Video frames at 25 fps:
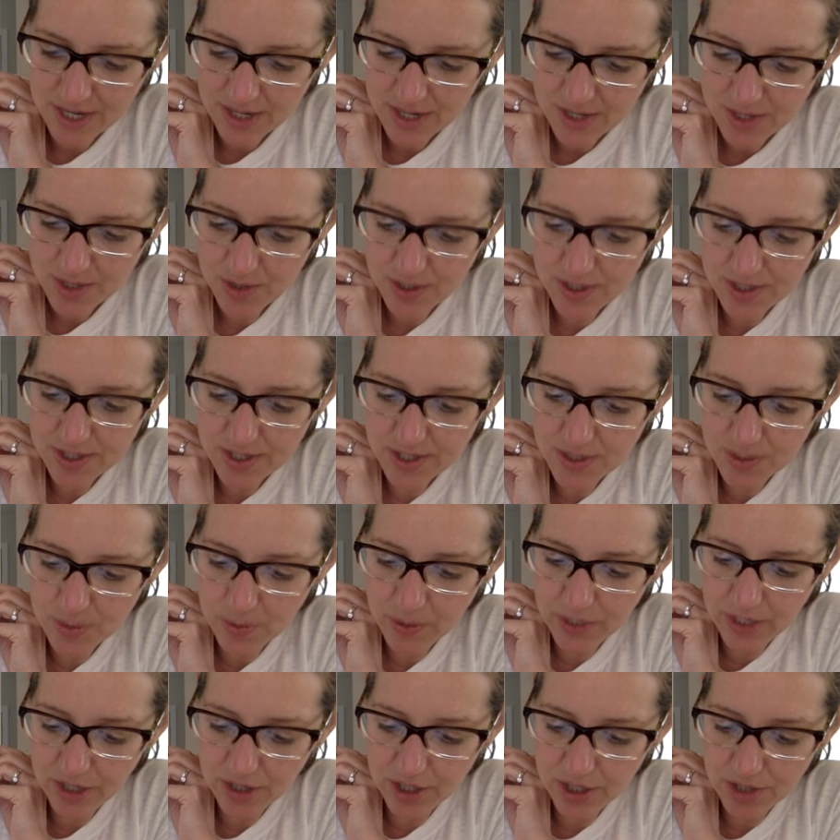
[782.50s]
So this is
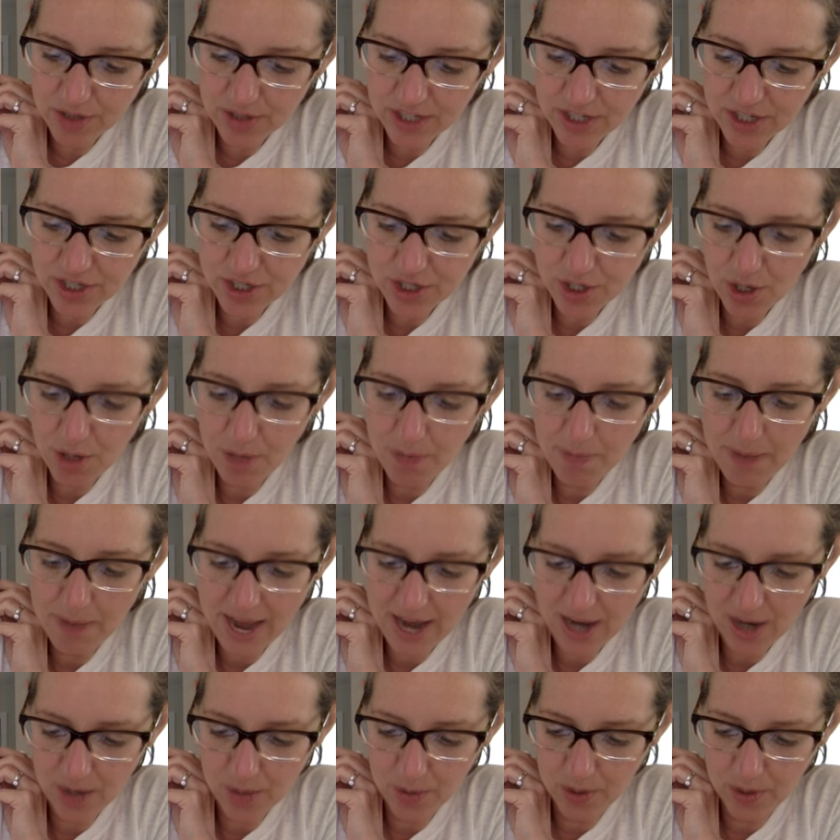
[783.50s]
where you need to go
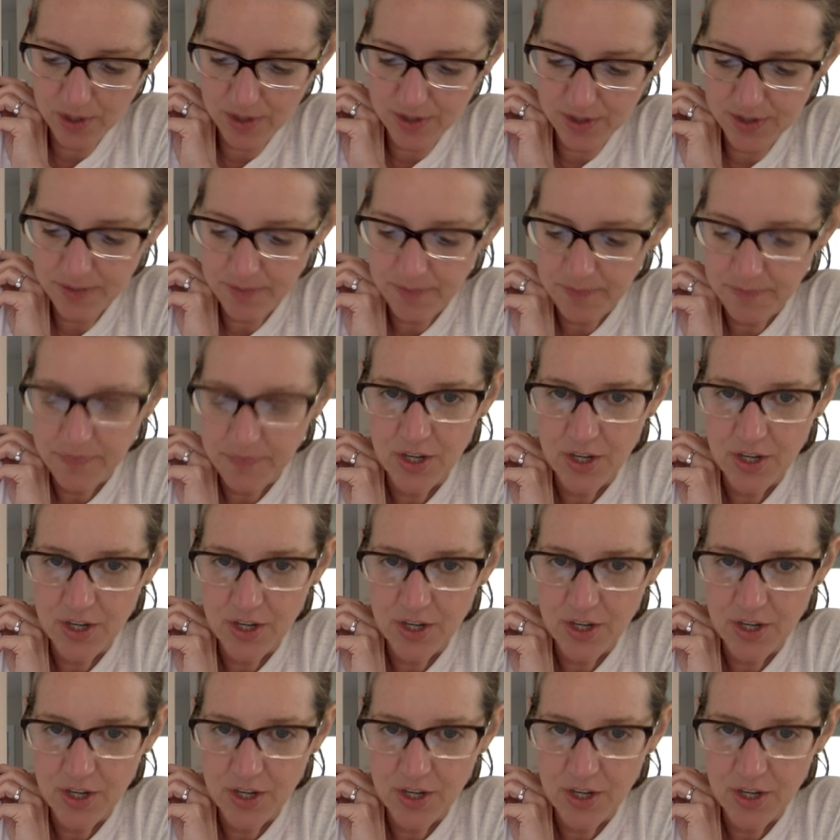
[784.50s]
backwards.